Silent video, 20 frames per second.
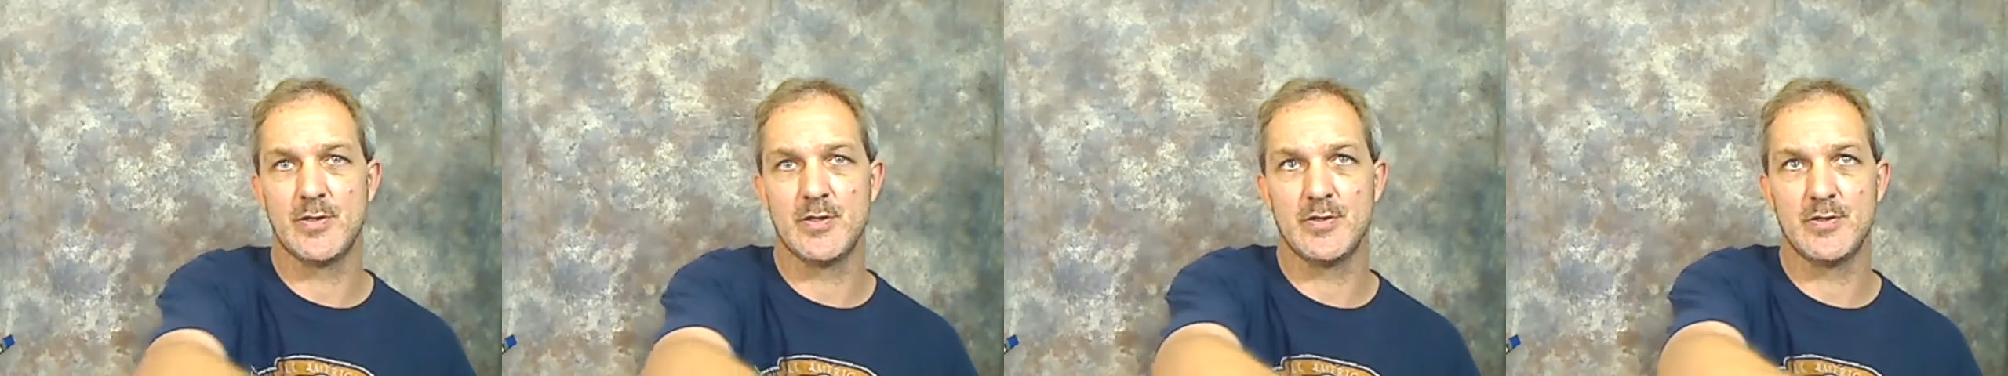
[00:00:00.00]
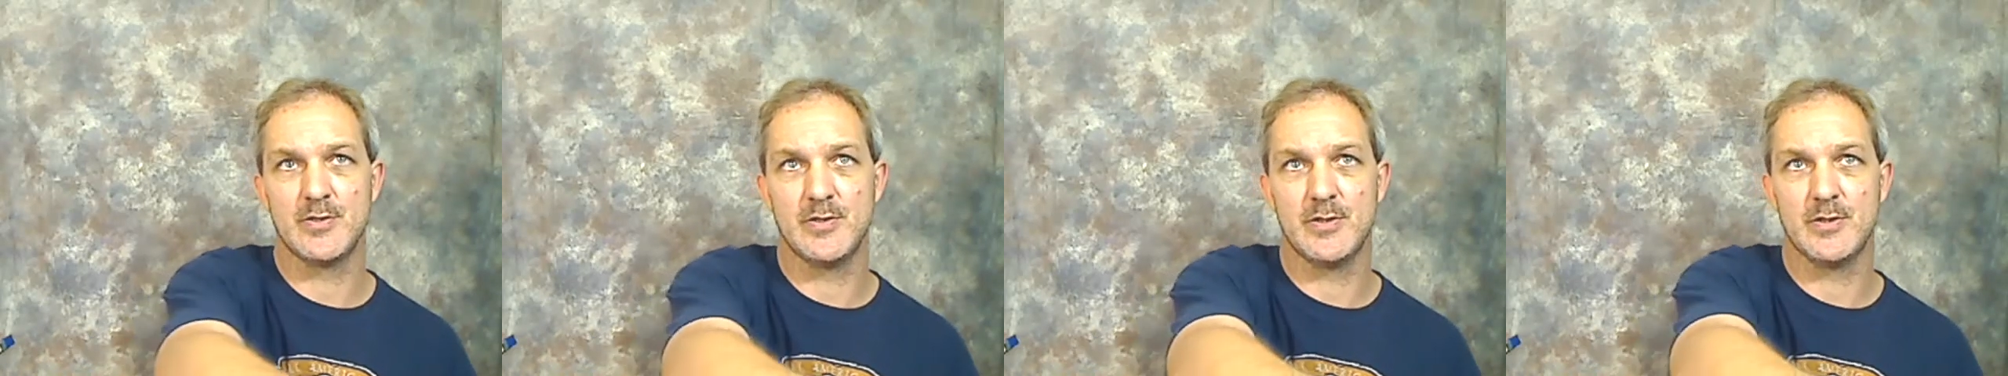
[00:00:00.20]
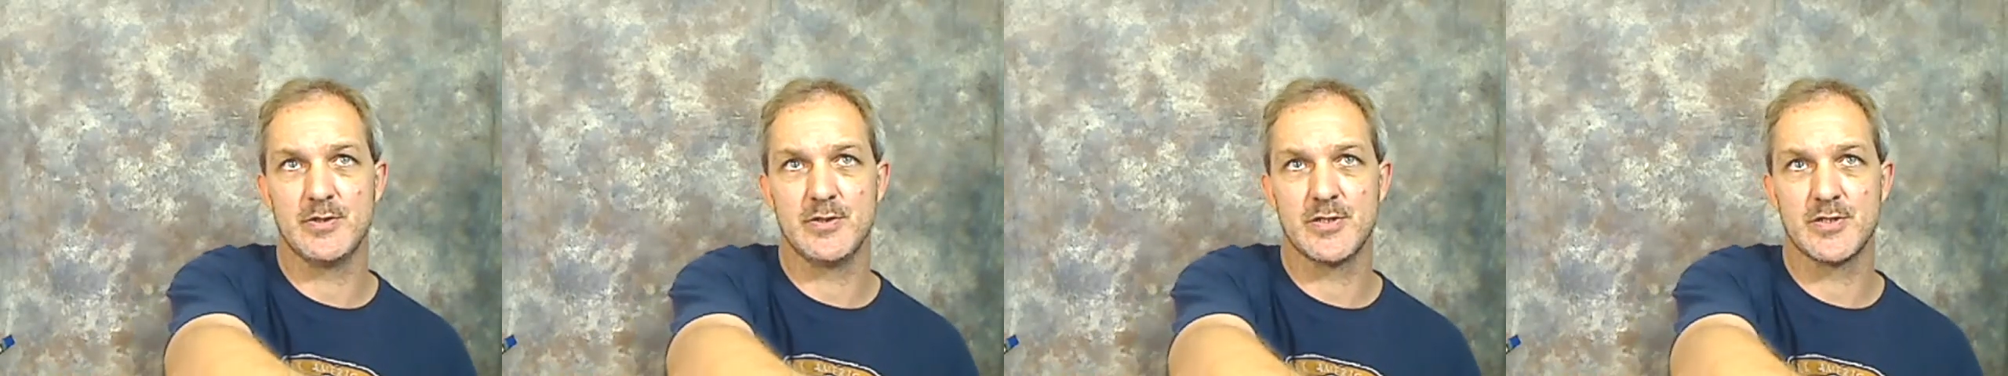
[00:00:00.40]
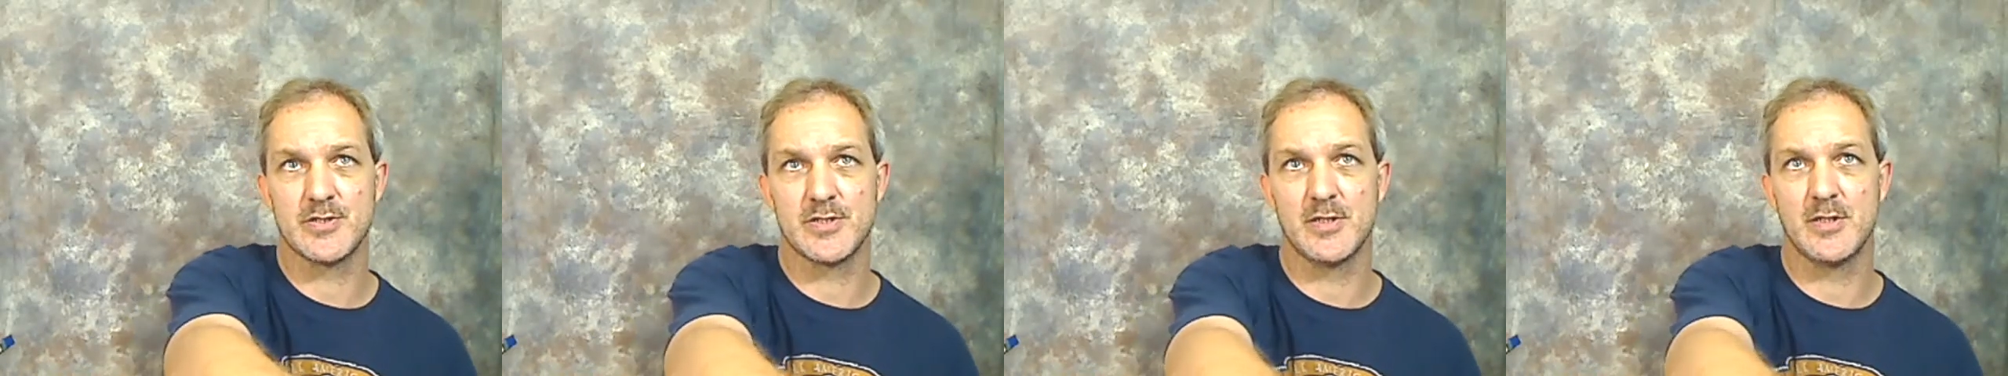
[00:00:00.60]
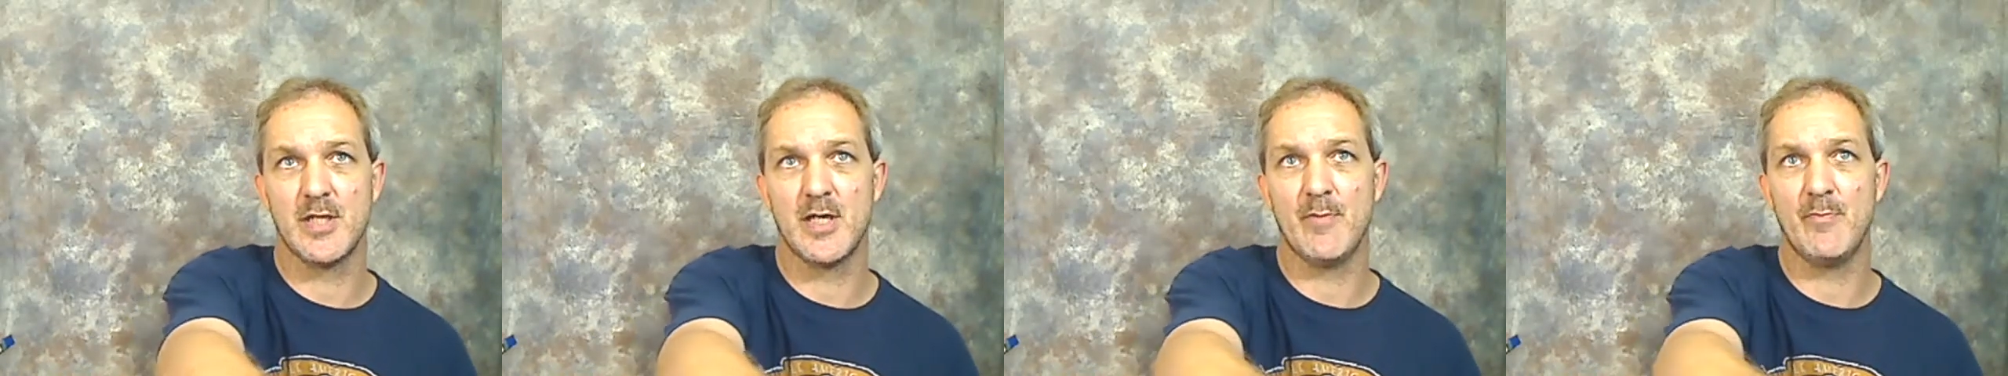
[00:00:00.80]
They're just
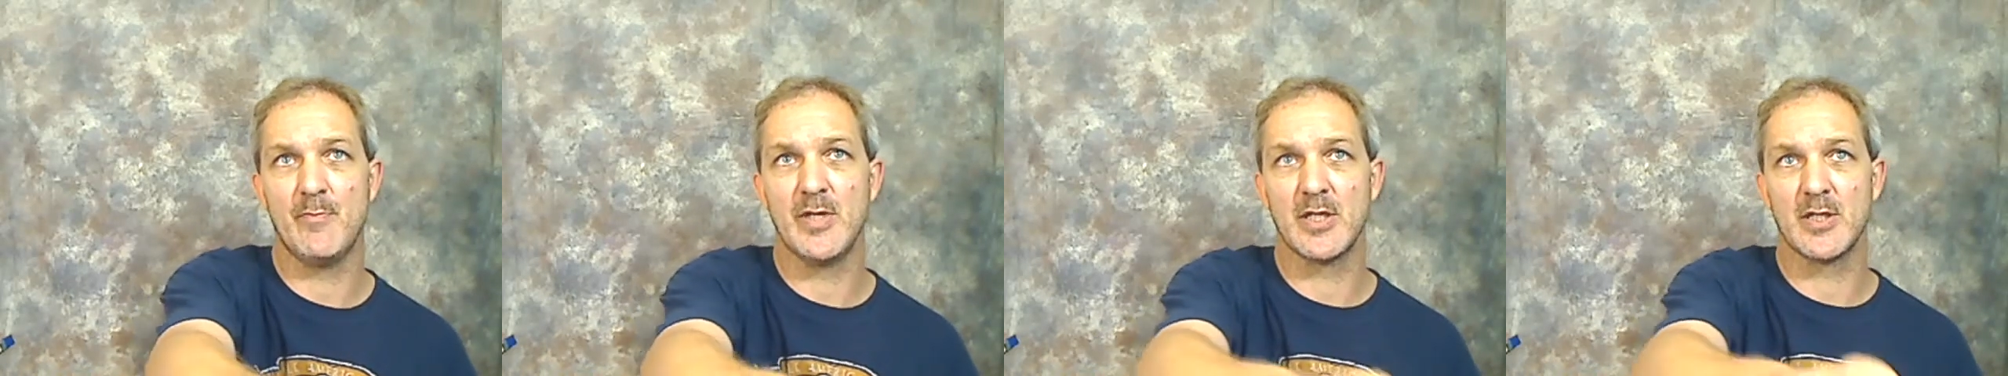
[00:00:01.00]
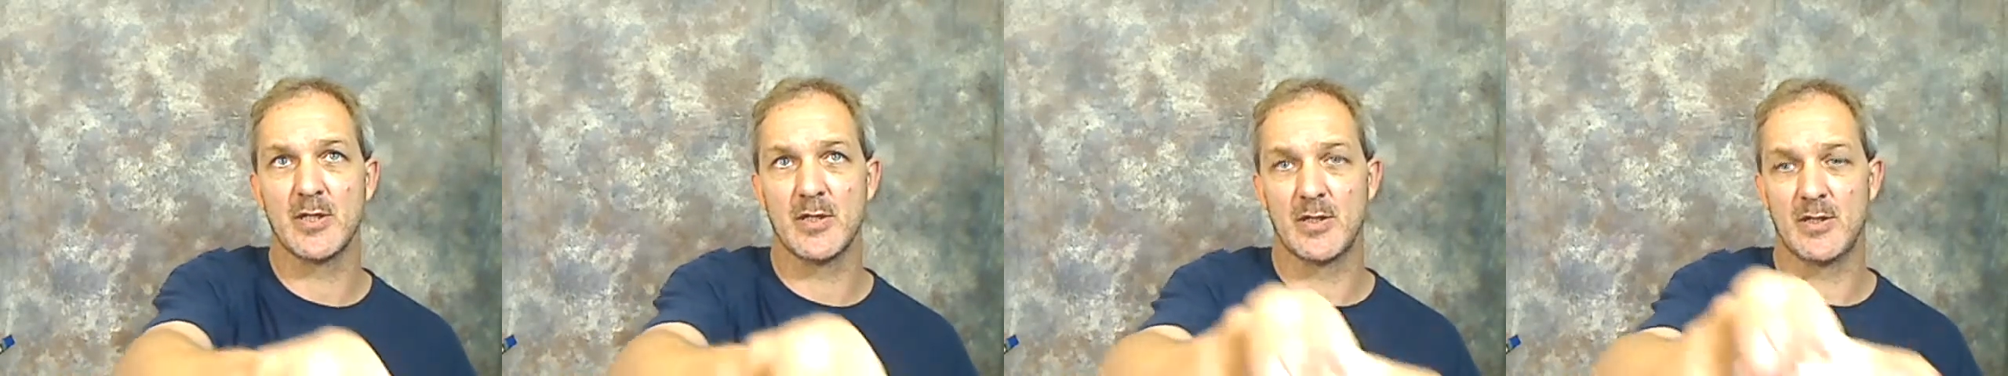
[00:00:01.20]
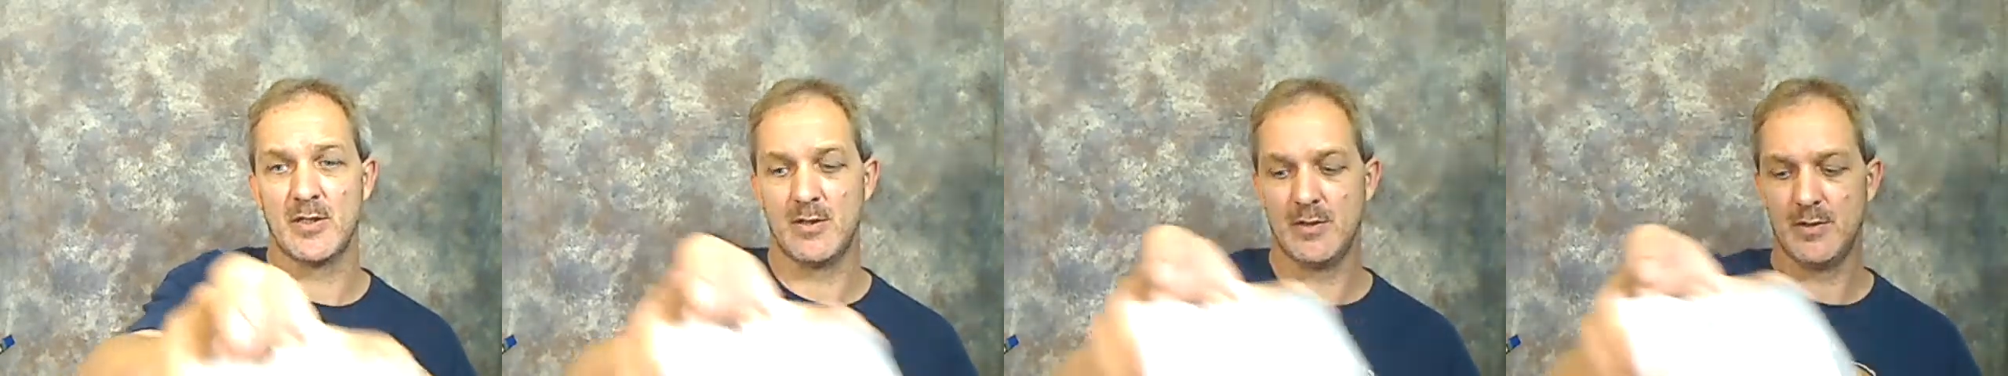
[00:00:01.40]
a lot bigger.